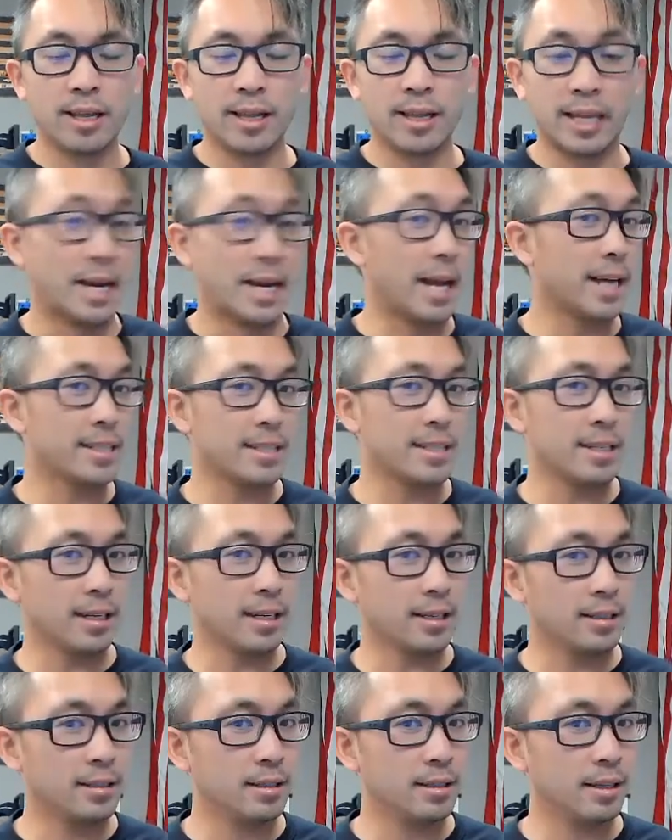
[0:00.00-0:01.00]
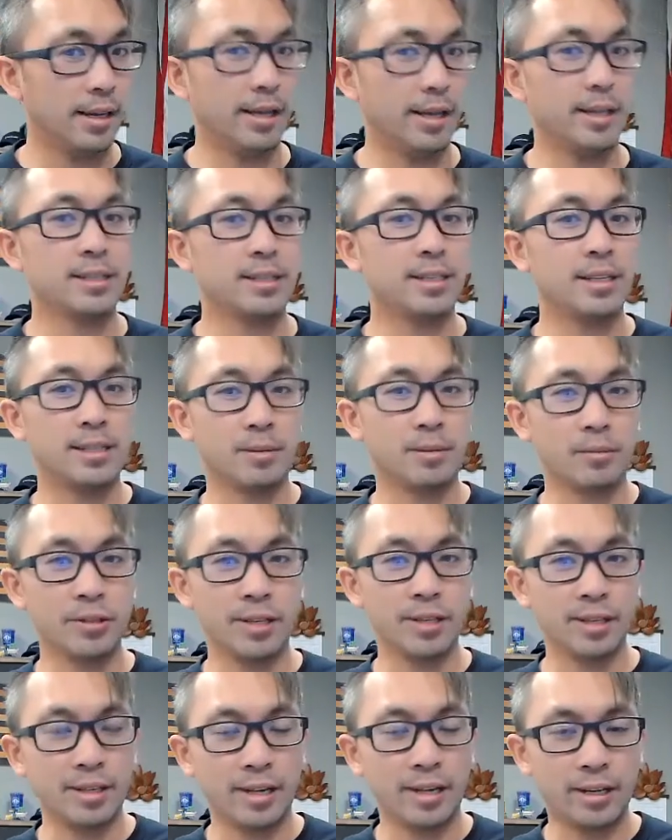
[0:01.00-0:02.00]
The next thing is December
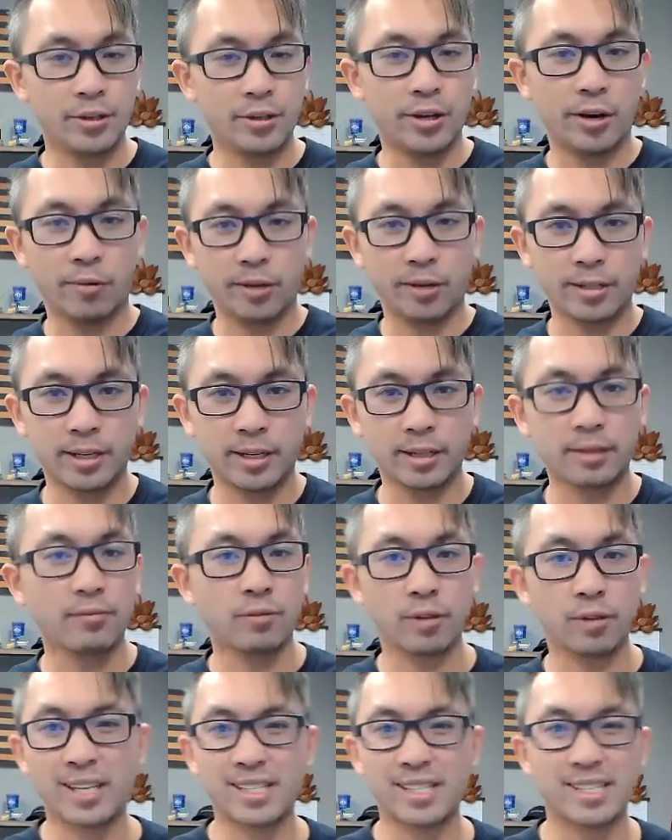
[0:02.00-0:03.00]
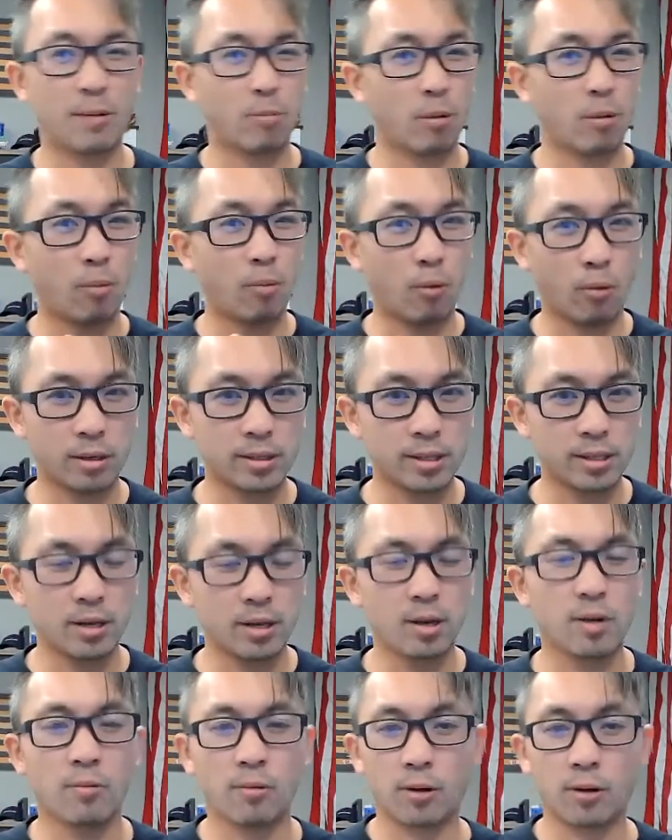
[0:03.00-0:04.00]
10th and January 10th for the same reports.
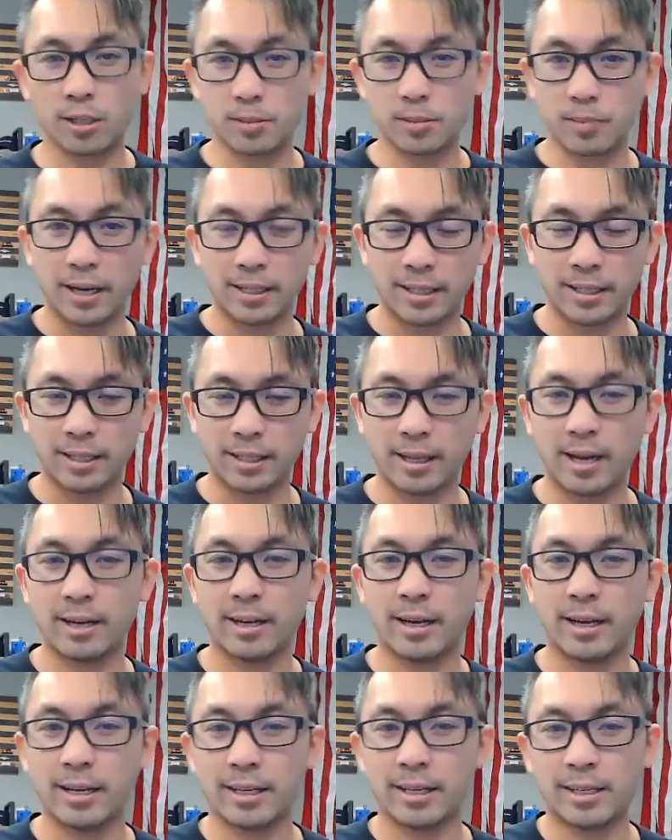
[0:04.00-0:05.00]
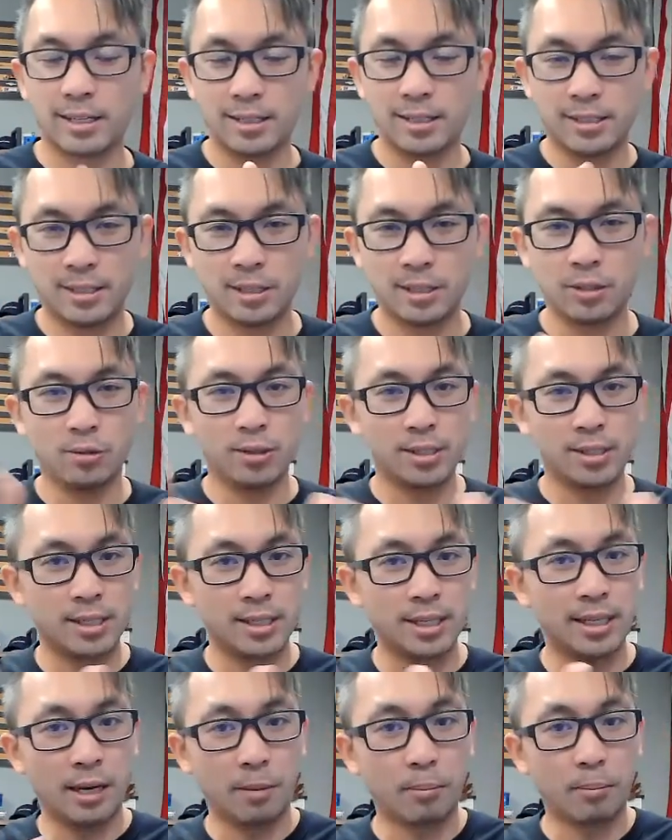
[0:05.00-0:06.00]
We're expecting that it
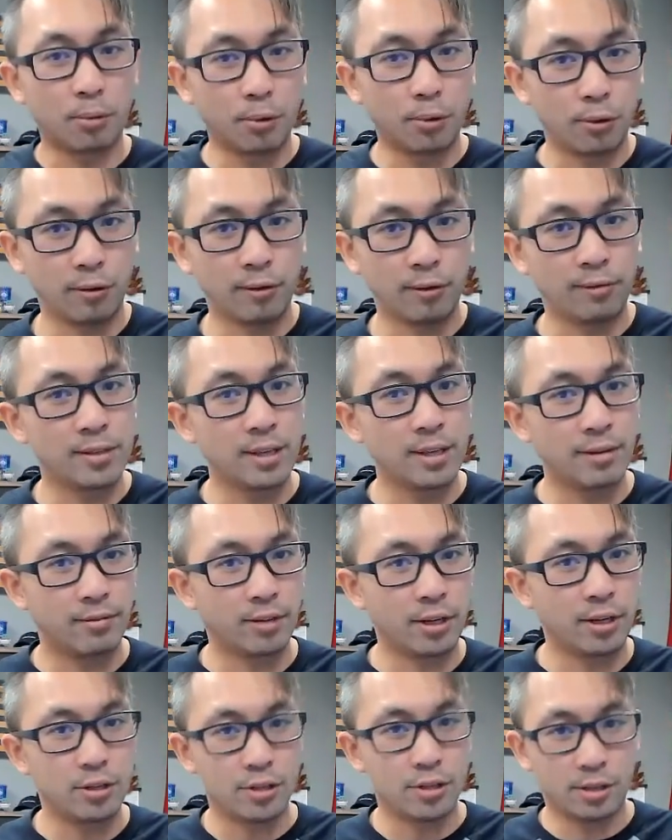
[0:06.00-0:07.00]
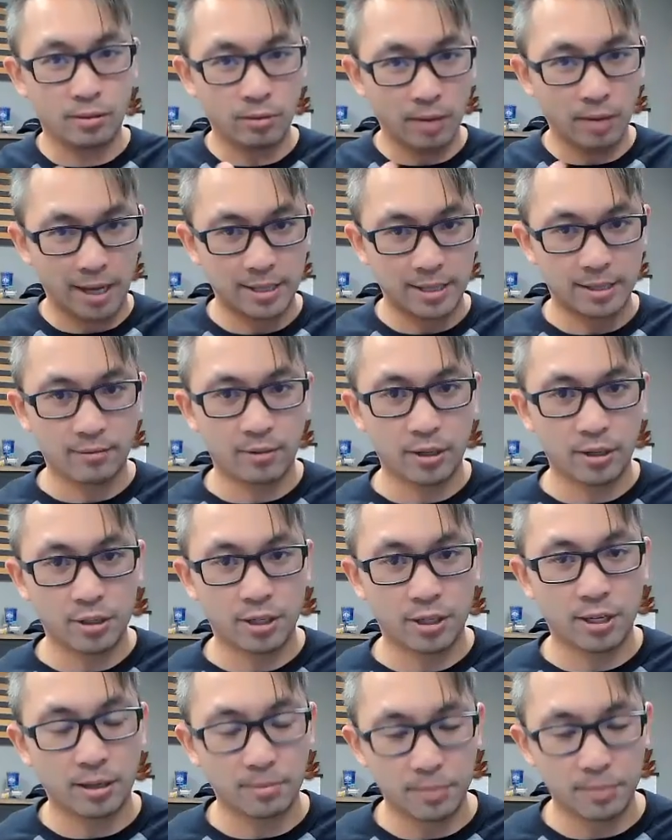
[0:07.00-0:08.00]
continuously improves inflation as
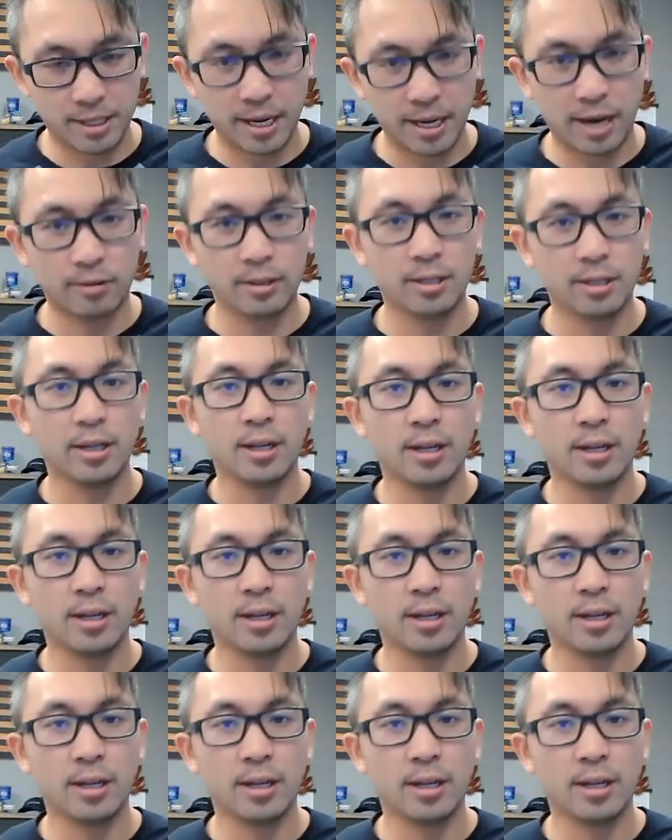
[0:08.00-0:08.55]
inflation comes down.